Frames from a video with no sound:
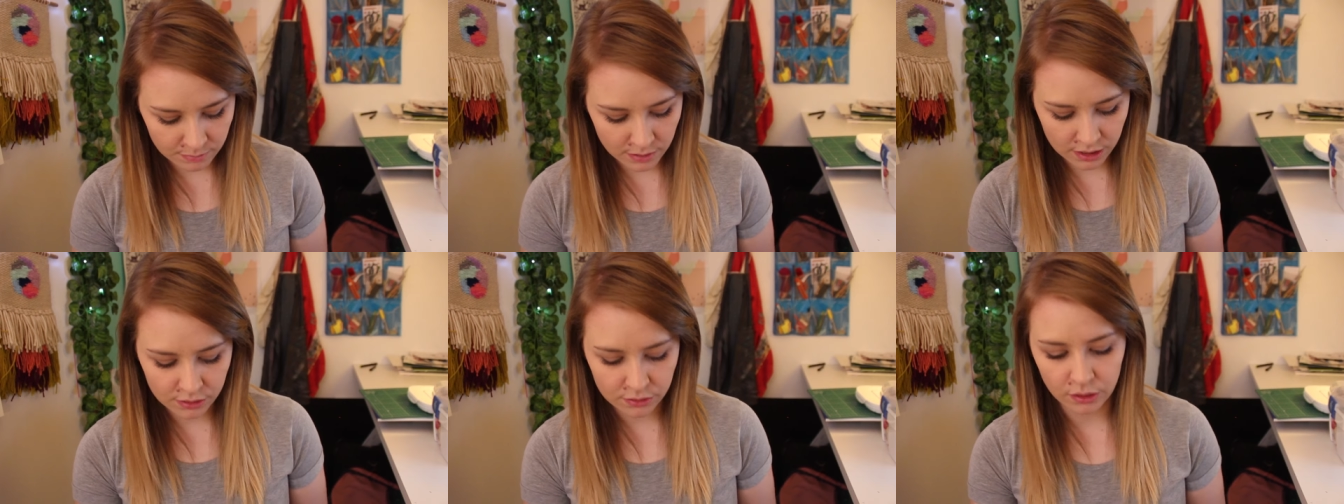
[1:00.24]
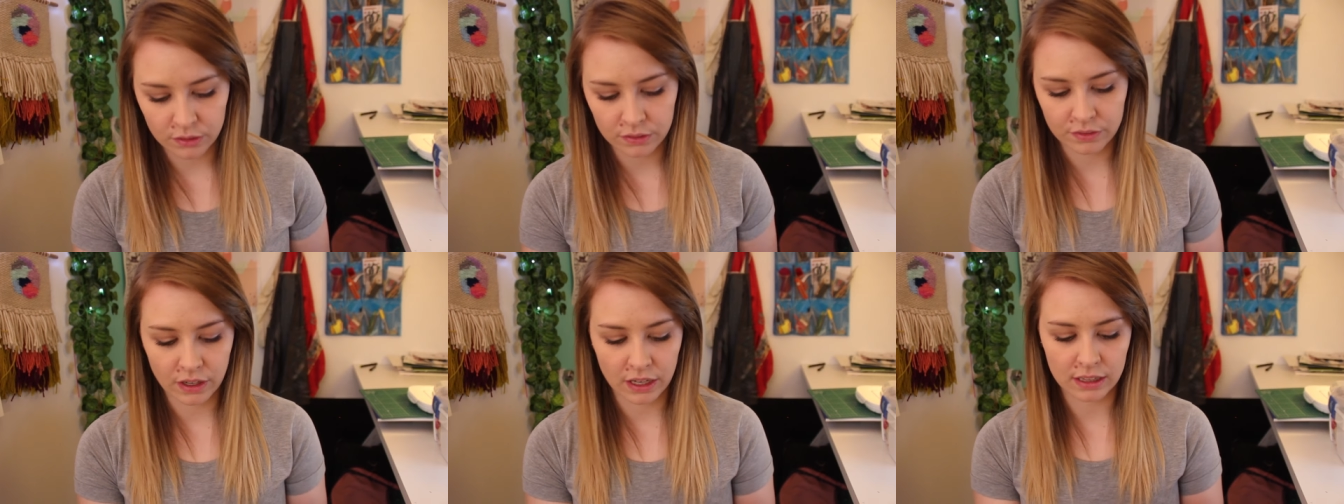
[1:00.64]

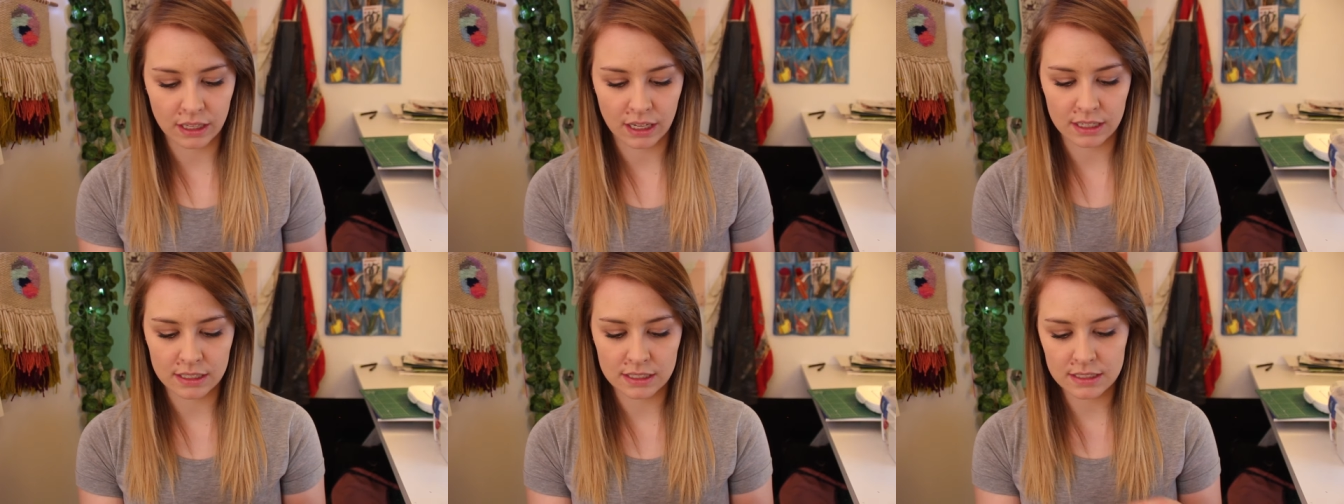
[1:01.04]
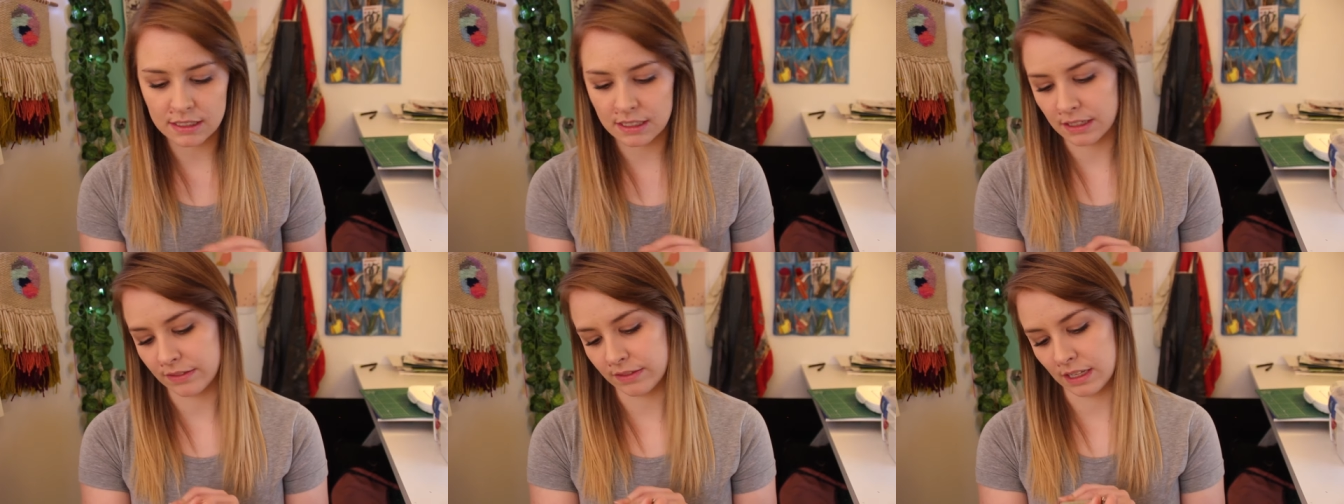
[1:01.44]
Micron fine liners,
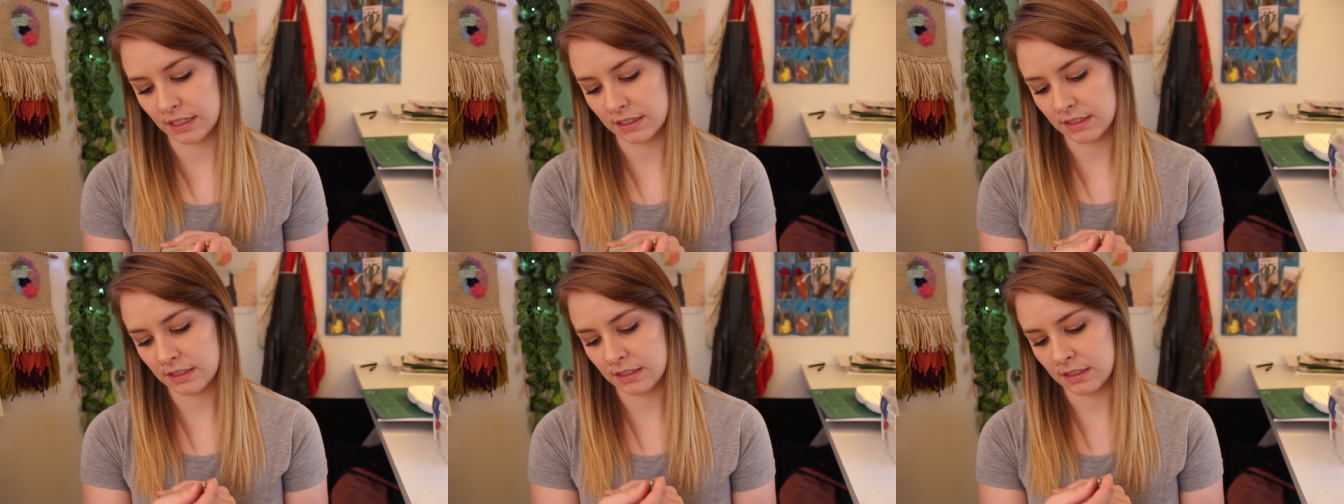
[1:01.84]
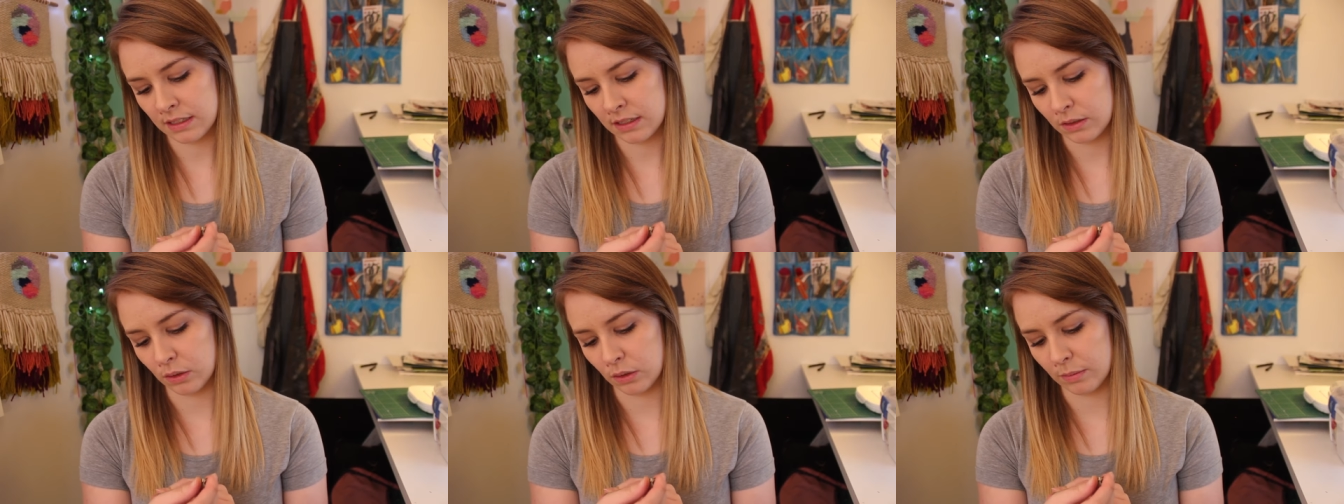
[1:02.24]

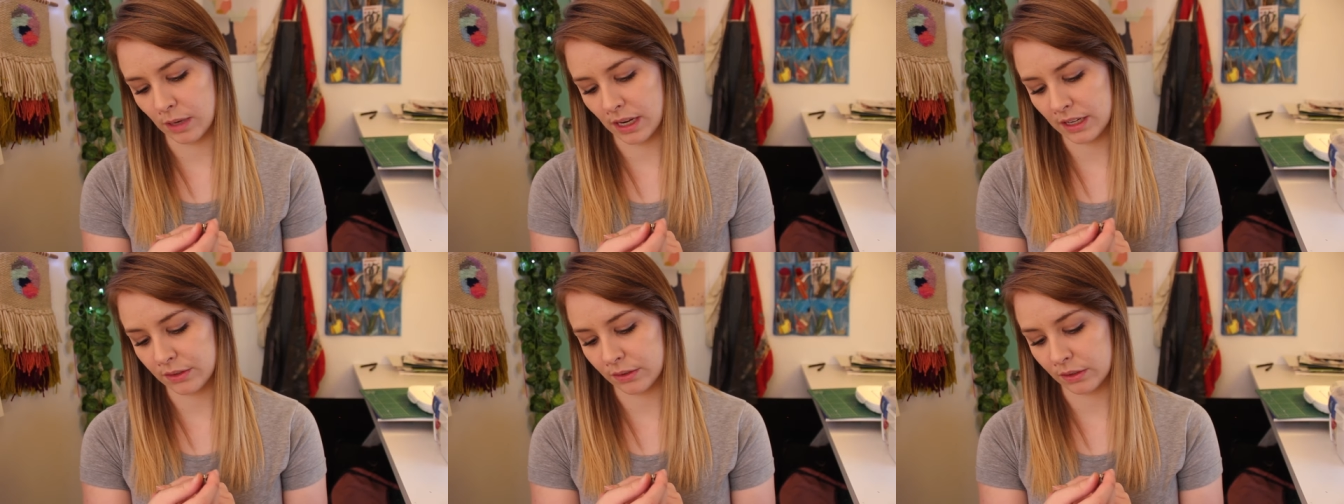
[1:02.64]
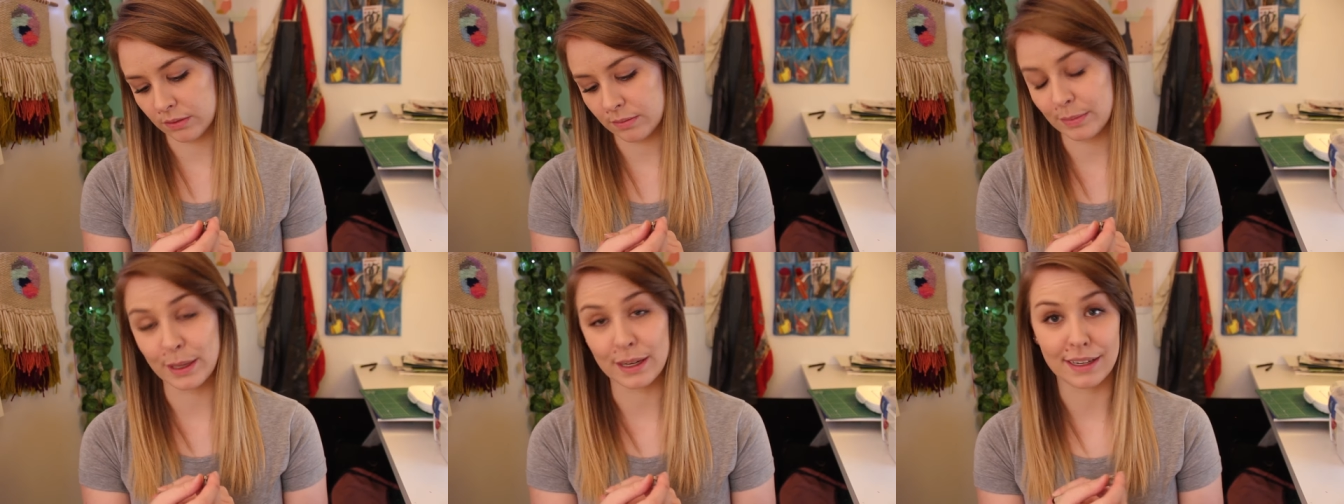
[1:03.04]
or
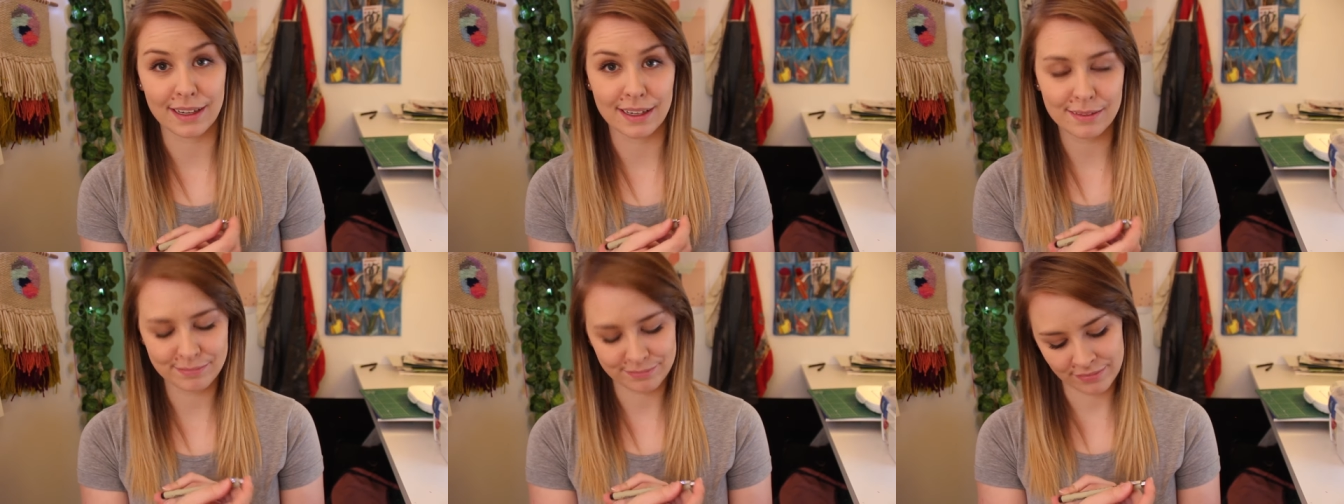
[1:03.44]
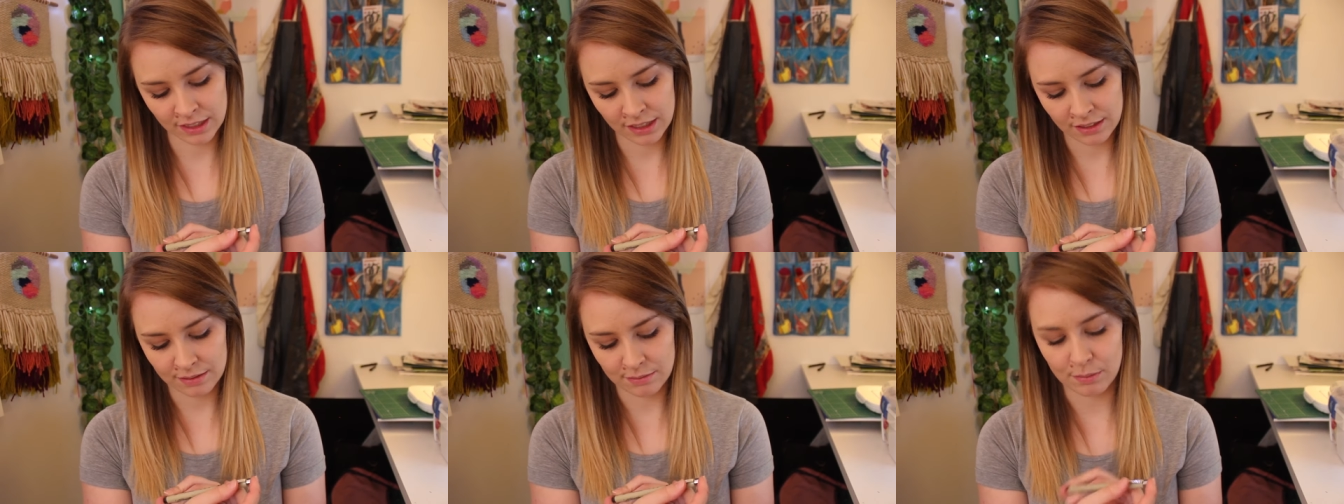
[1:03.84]
Micron better yet,
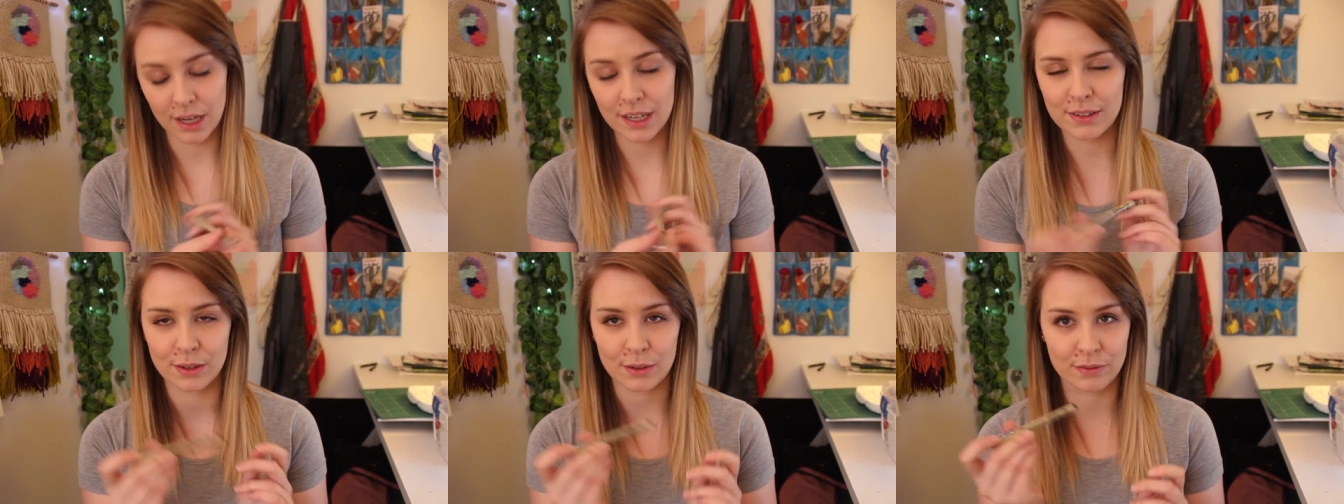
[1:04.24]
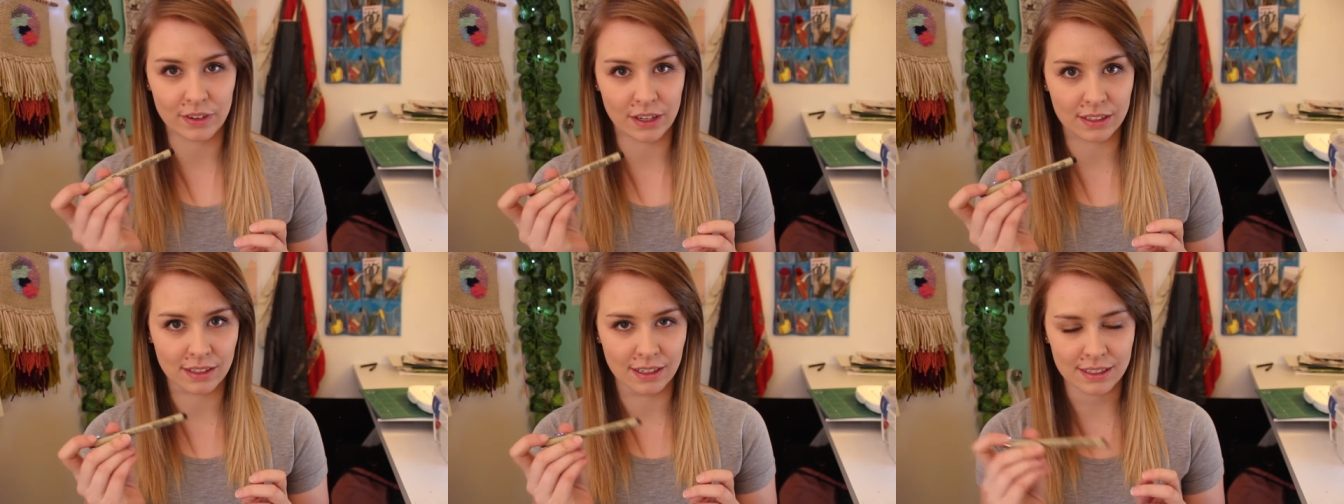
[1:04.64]
Micron
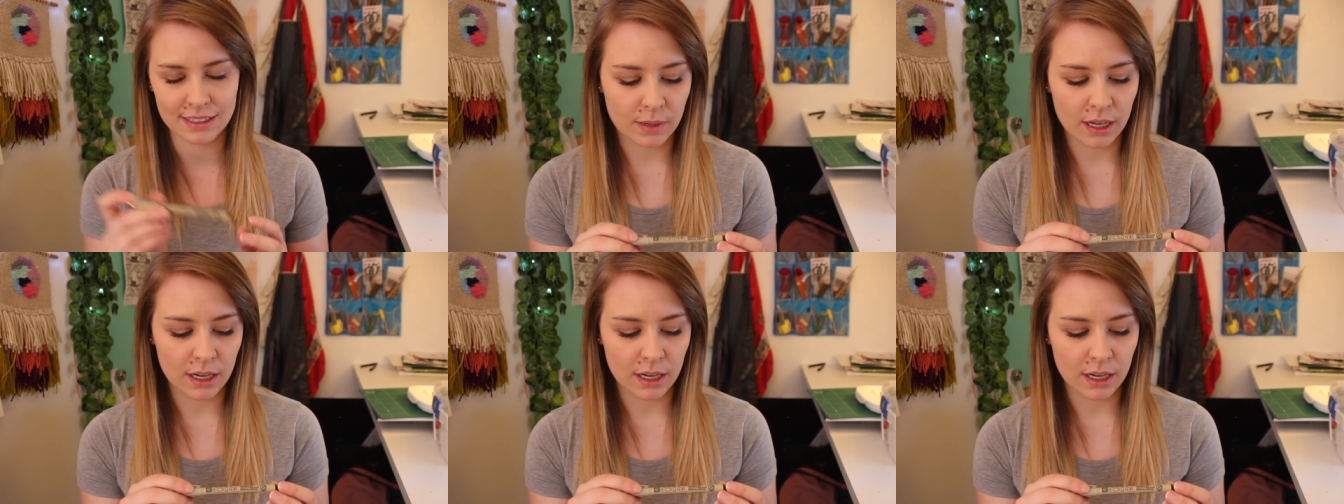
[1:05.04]
fine liners.